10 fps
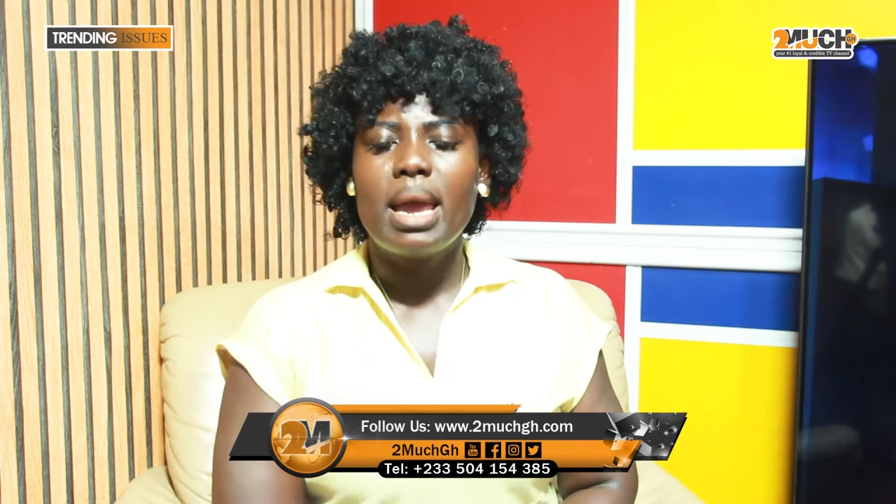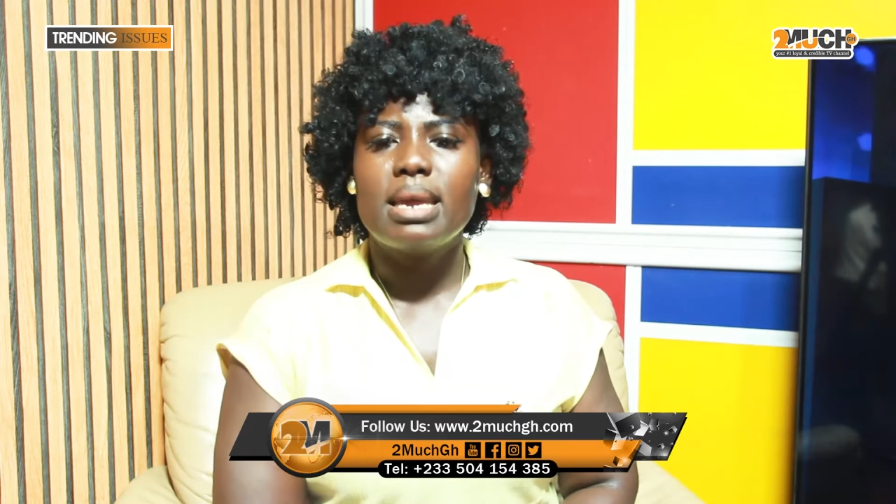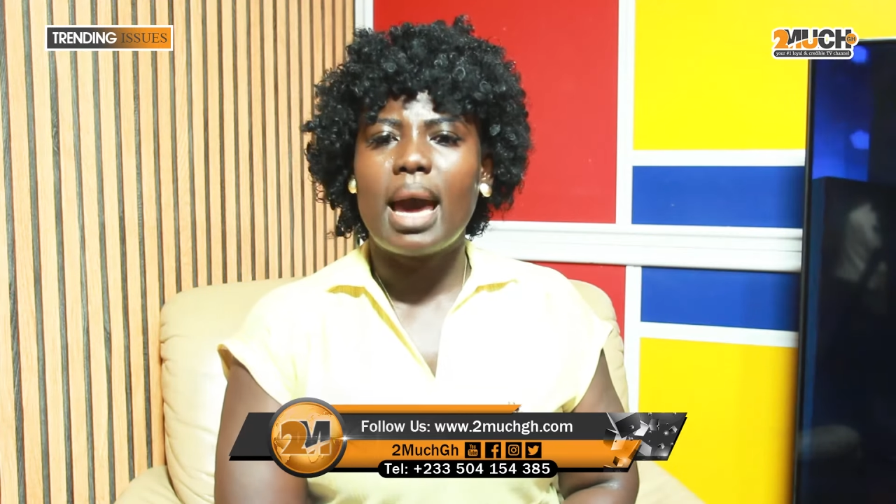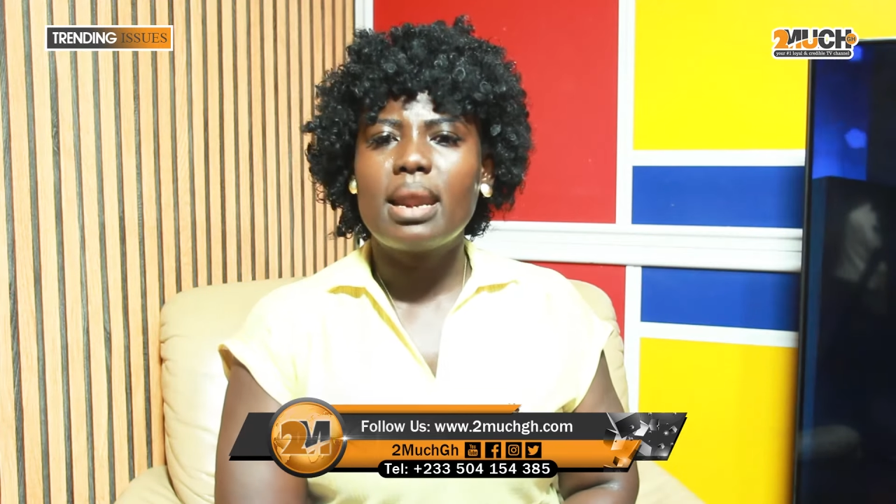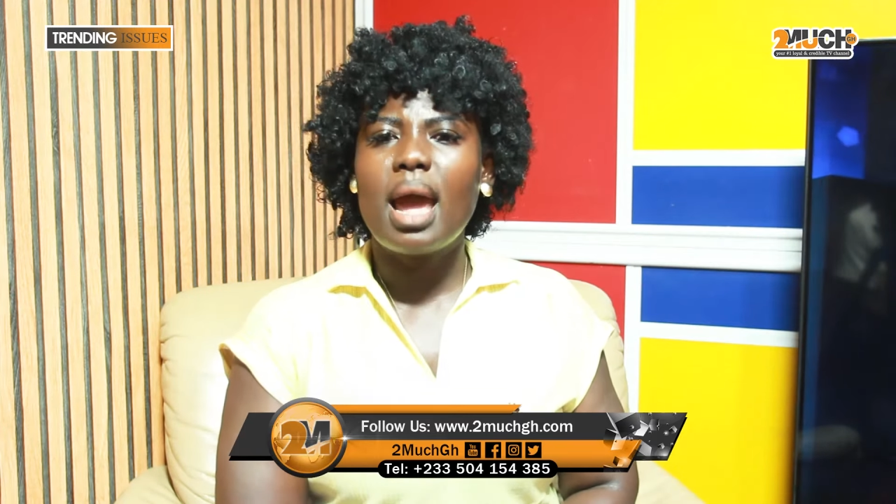
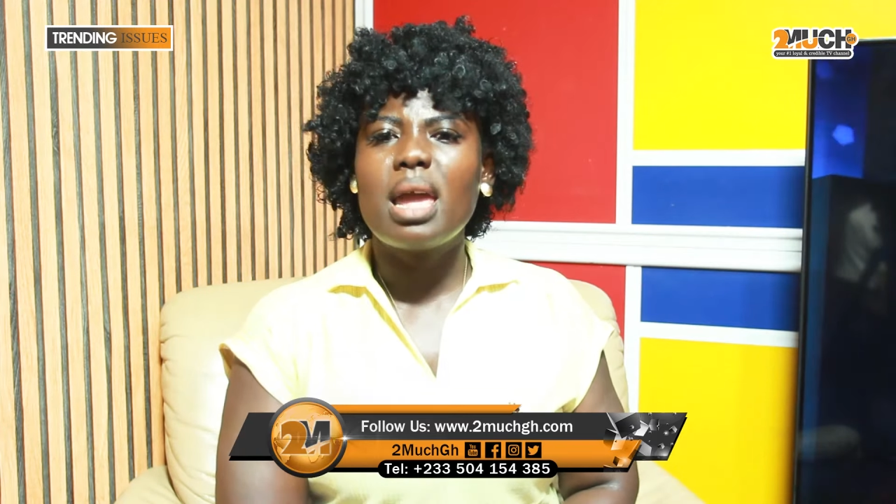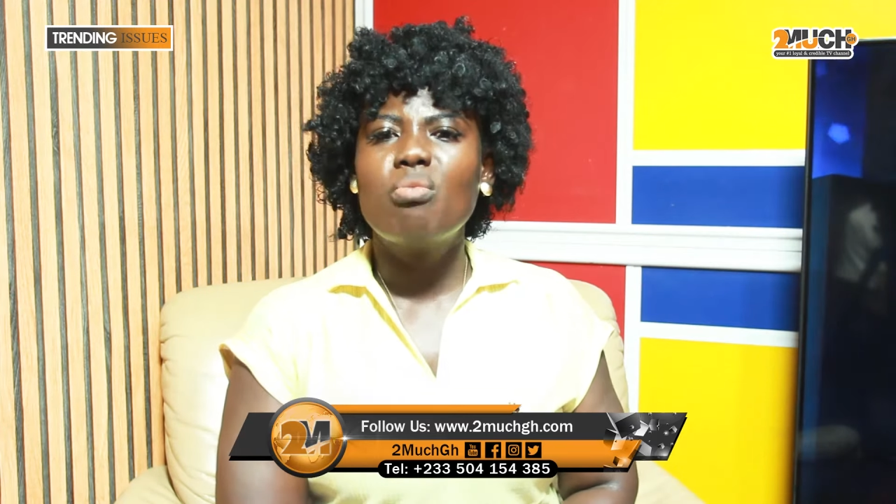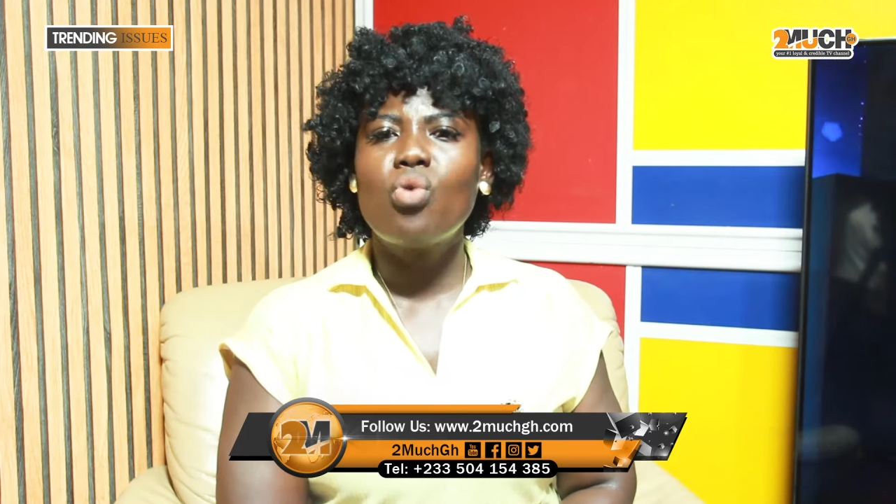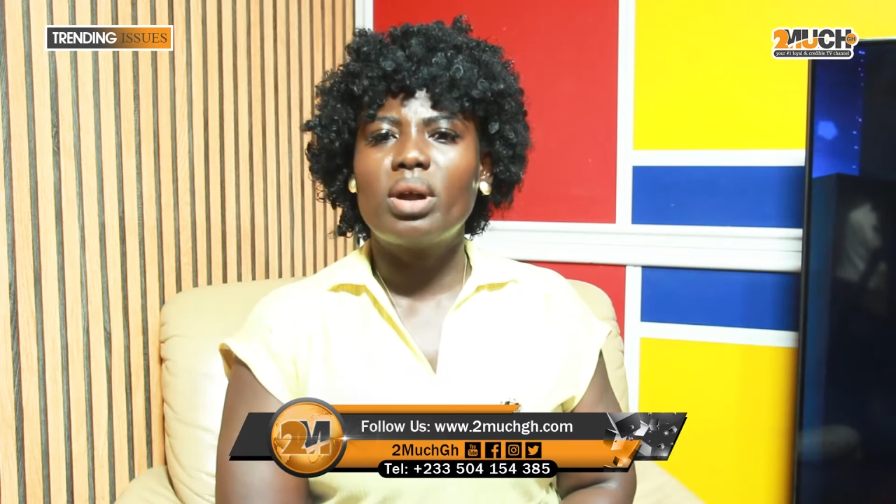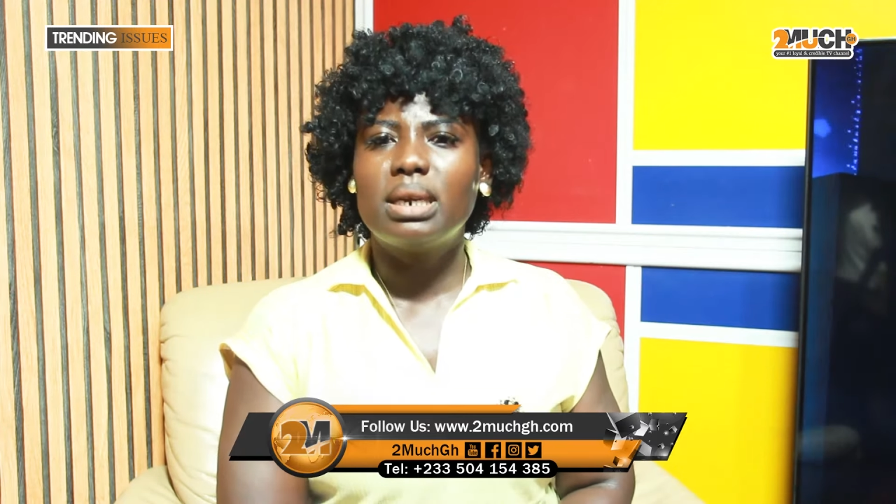Yaria
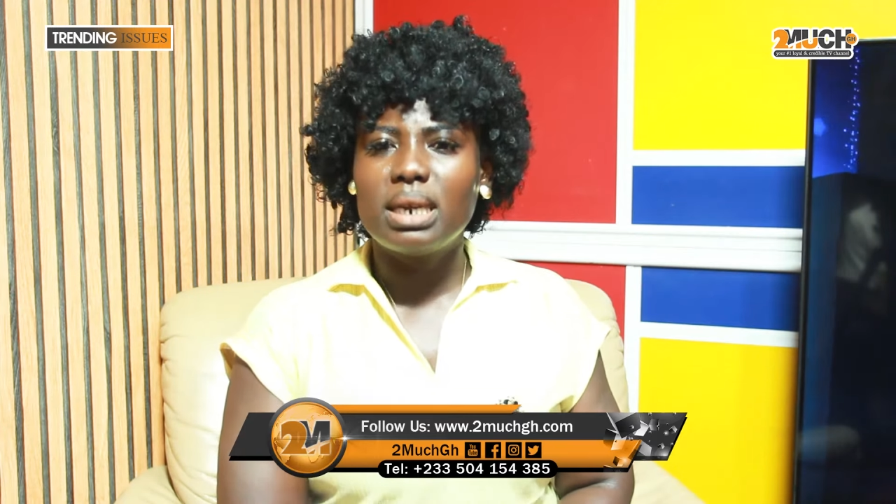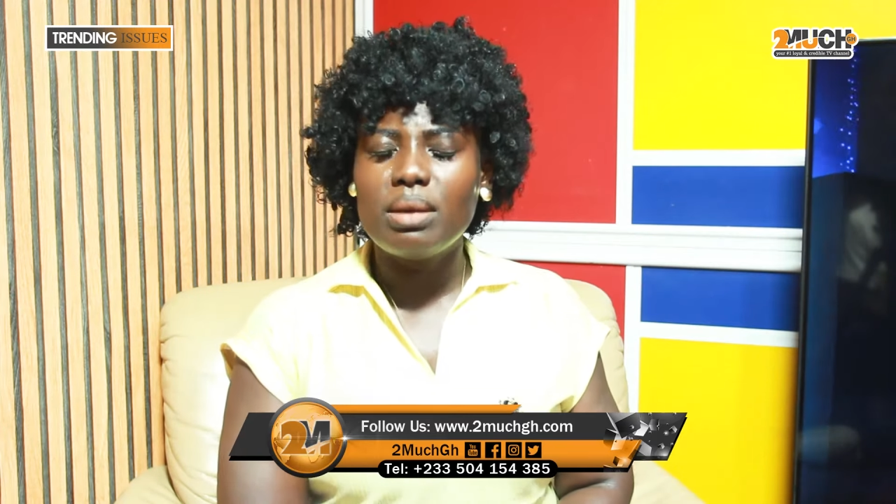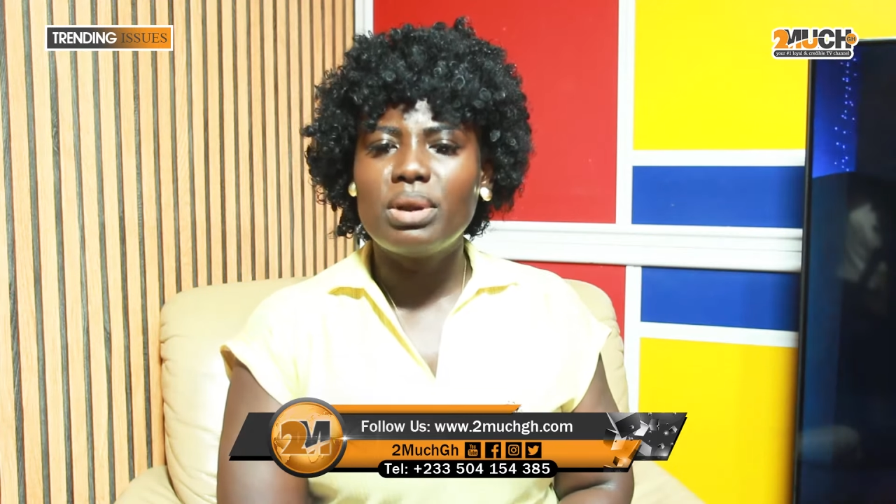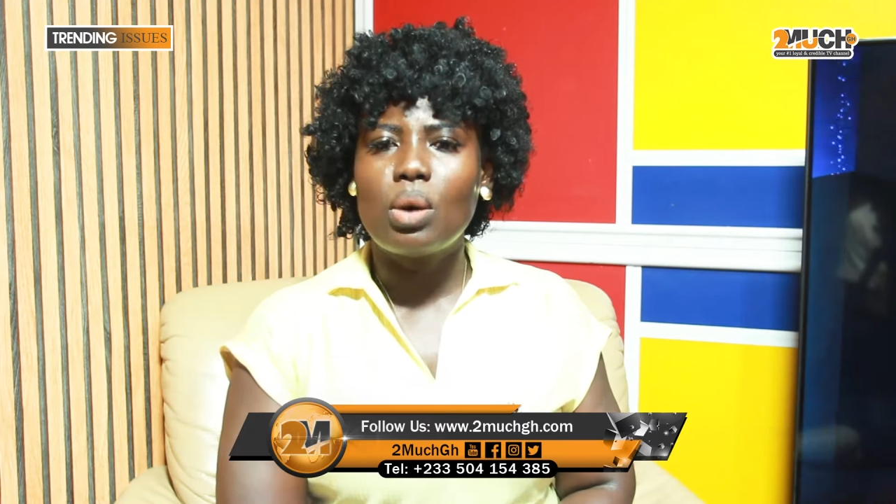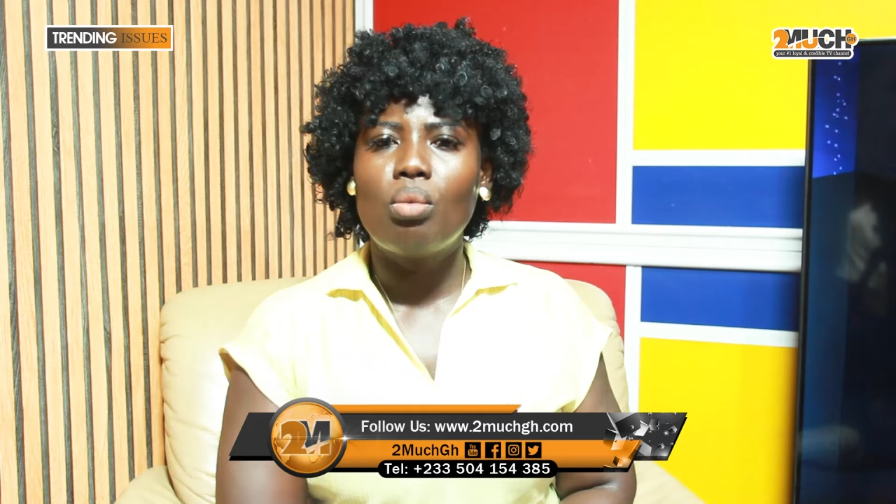emu a deep in a